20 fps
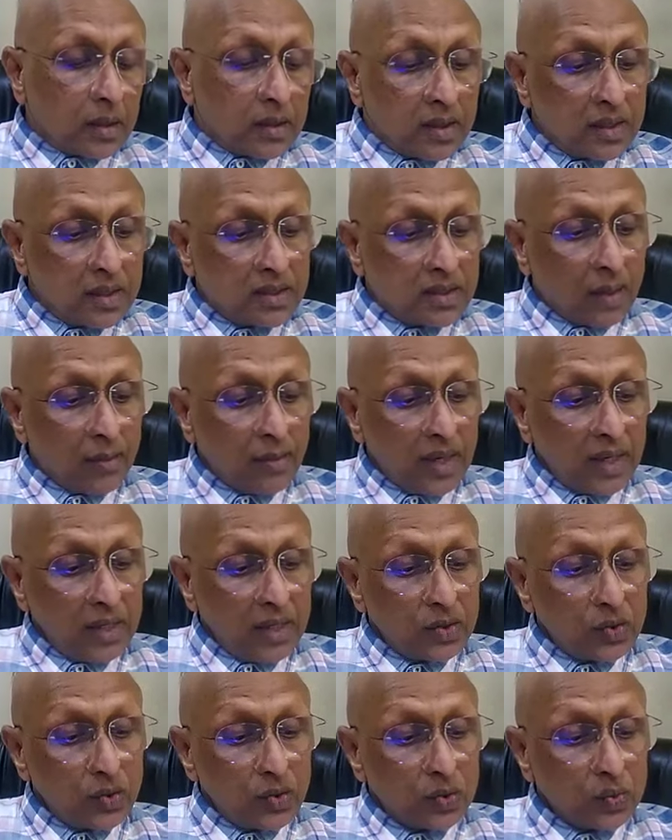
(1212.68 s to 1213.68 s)
This
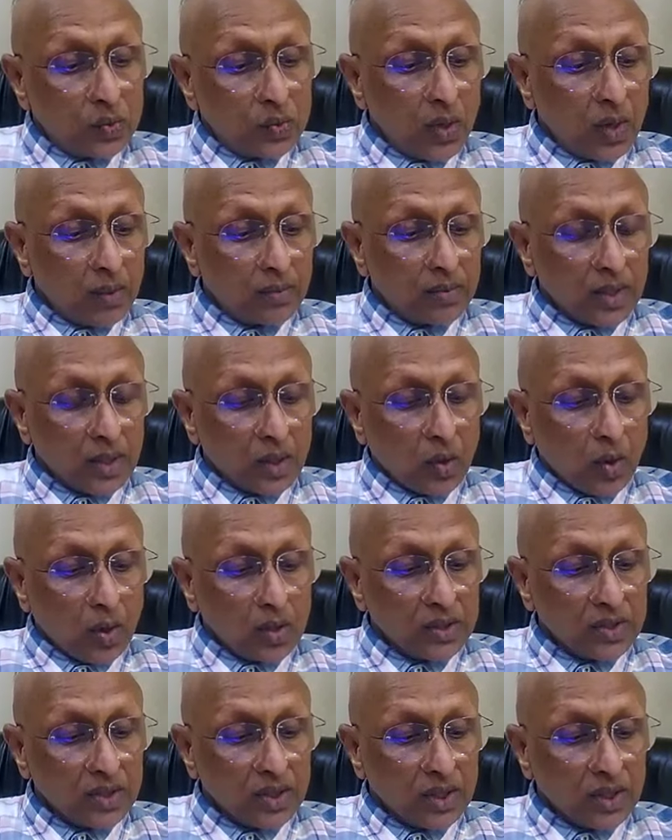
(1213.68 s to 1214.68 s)
remedy is useful after
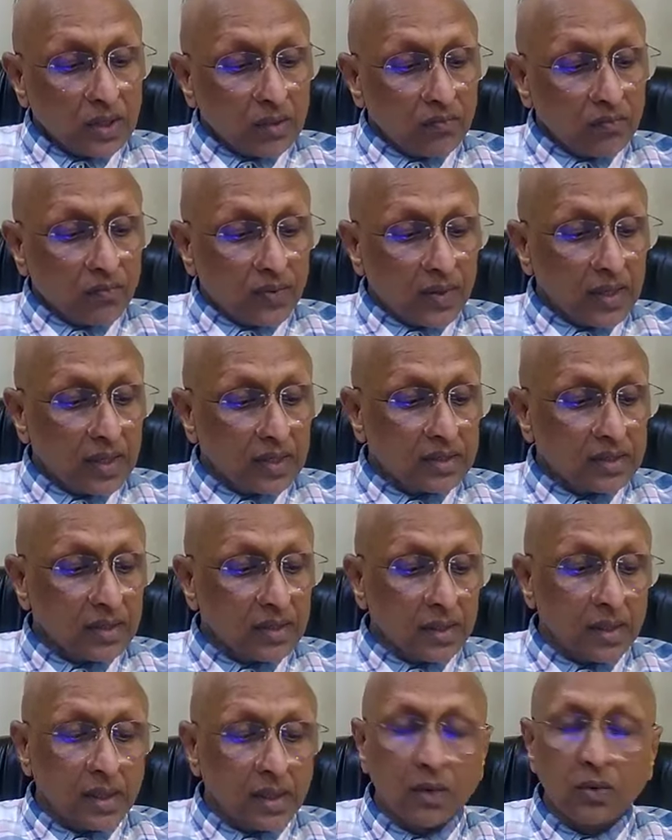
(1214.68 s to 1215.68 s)
colchicum fails
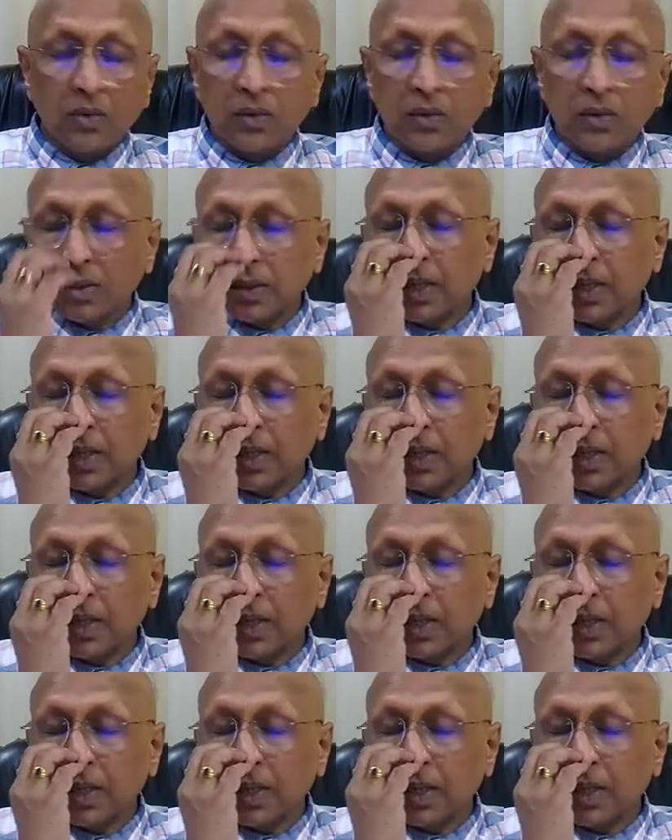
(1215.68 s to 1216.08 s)
in gout.